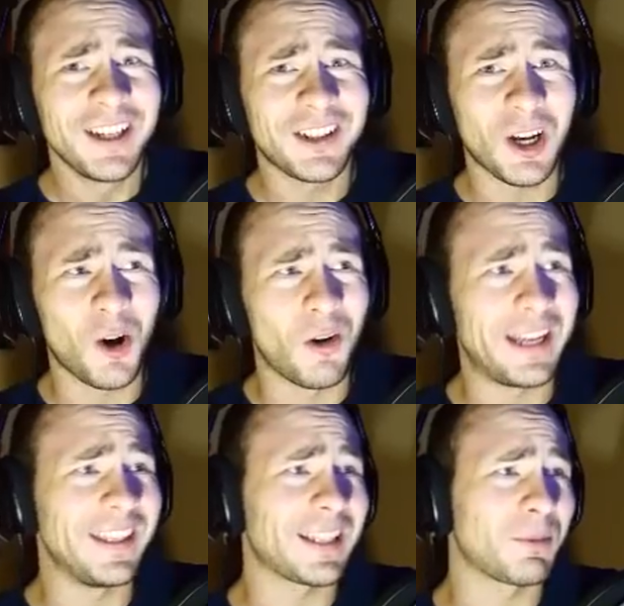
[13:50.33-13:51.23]
So,
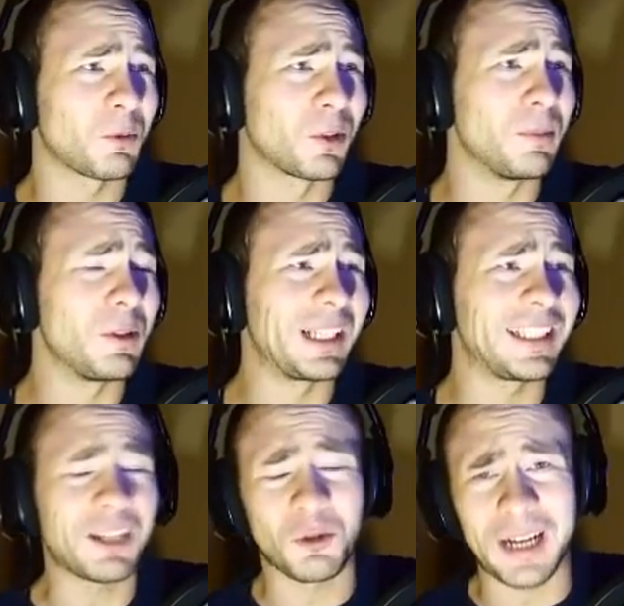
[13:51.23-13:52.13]
in this episode we're gonna be doing
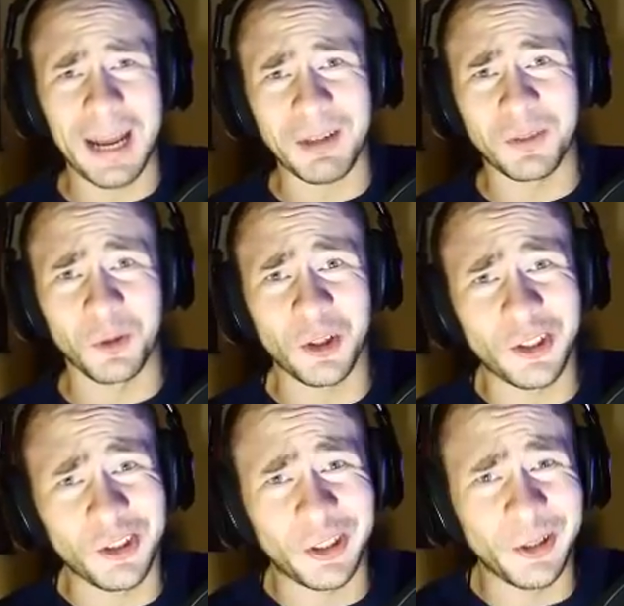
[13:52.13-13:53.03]
Electrodynamix
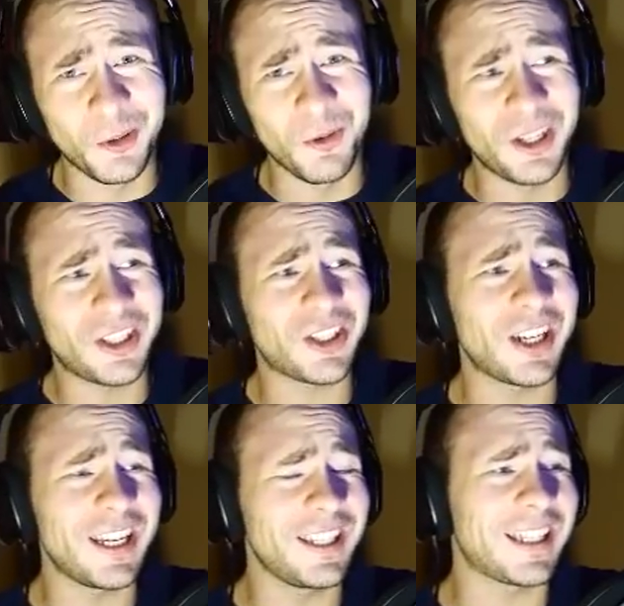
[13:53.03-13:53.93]
version 2, which
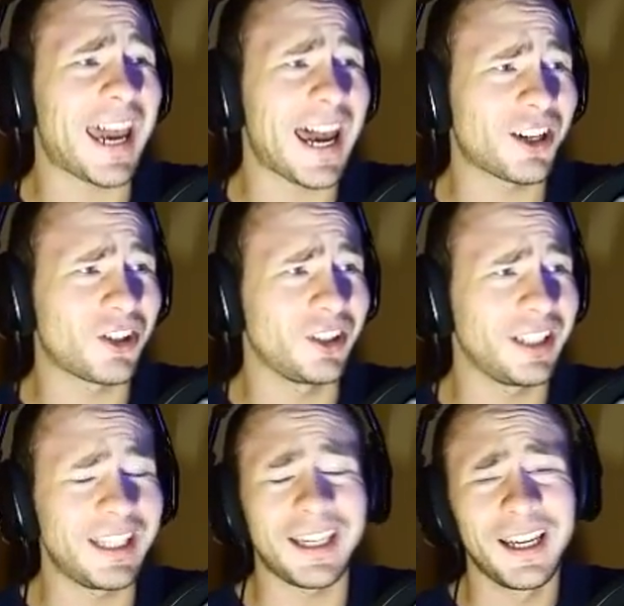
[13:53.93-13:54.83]
is
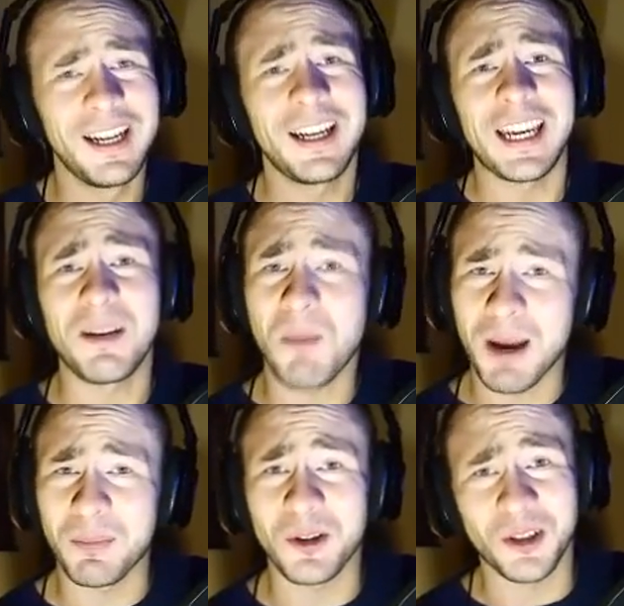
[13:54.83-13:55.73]
actually, in
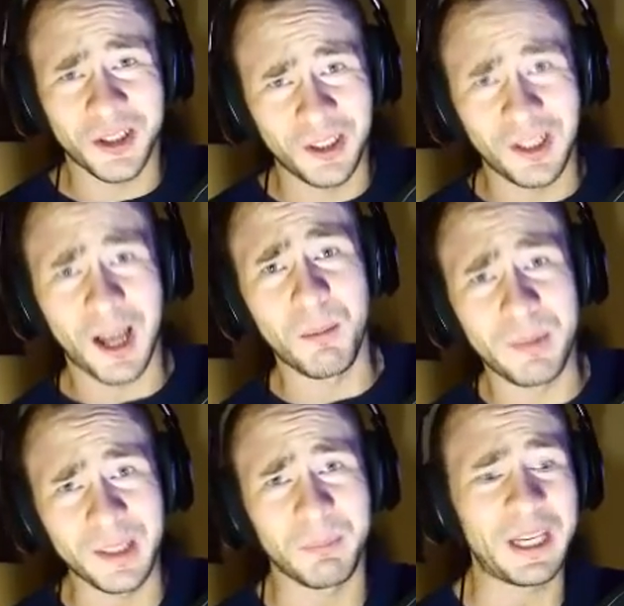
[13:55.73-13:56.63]
my personal
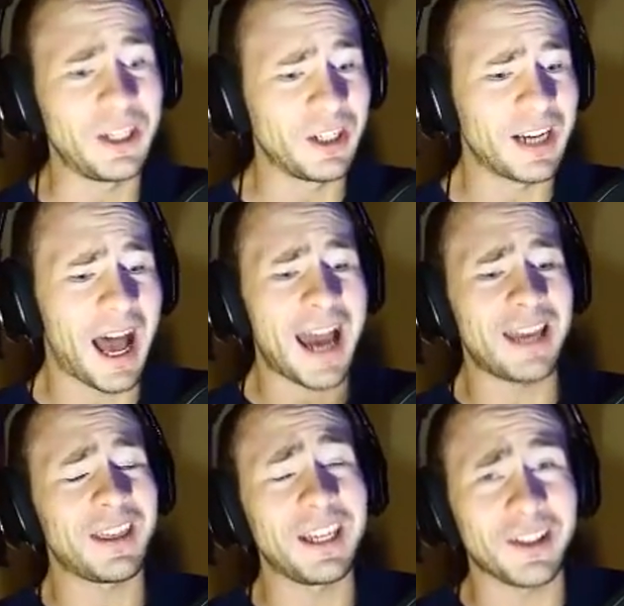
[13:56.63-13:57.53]
humble opinion,
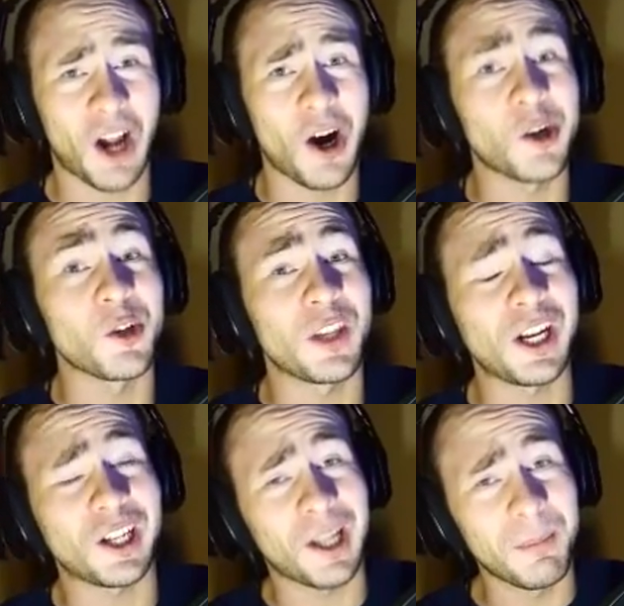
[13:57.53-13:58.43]
I think is harder
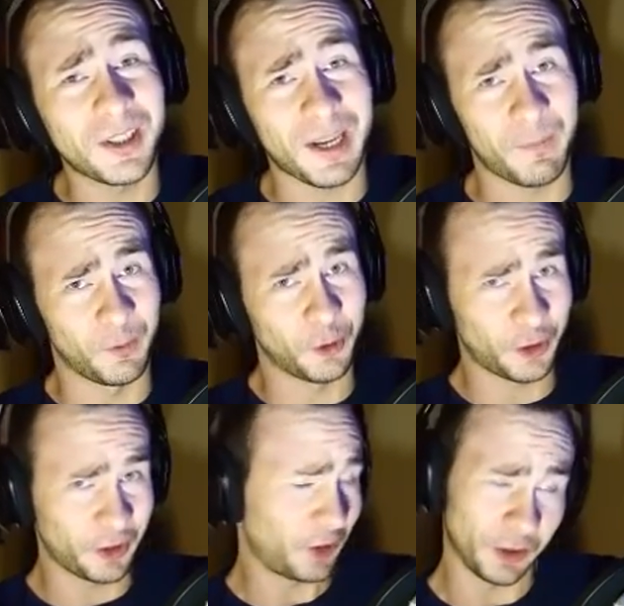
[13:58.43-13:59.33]
than Clubstep
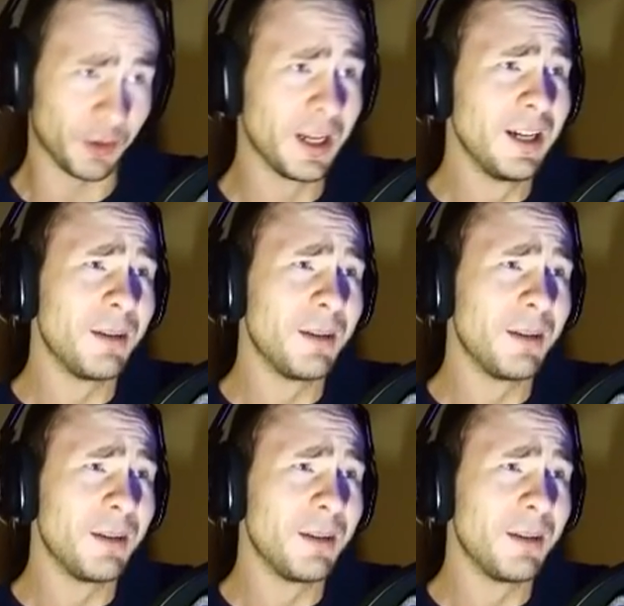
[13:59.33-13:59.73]
version 2.